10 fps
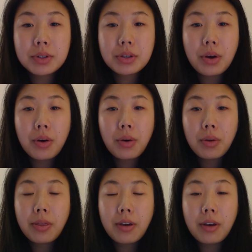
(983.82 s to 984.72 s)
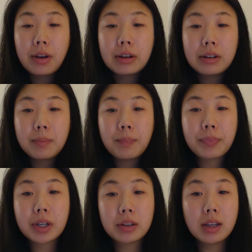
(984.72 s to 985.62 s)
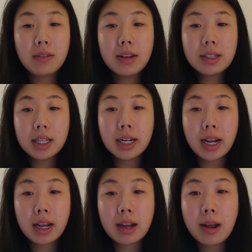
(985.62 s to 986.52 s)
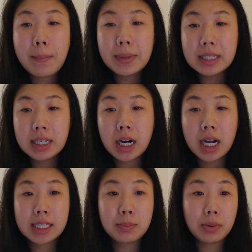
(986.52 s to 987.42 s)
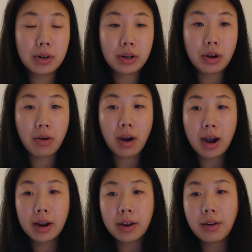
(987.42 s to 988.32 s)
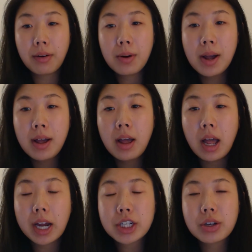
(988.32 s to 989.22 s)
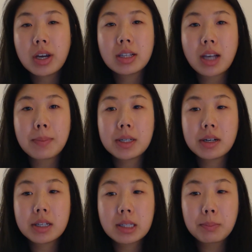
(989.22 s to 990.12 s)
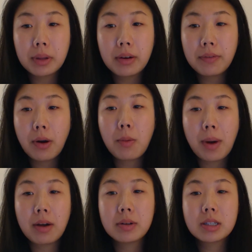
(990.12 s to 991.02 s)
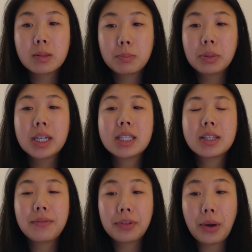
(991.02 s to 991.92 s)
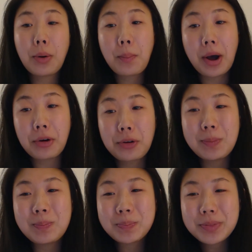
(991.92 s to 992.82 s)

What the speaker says: So the Cleveland Clinic Medina Hospital in Ohio actually adopted a split flow model.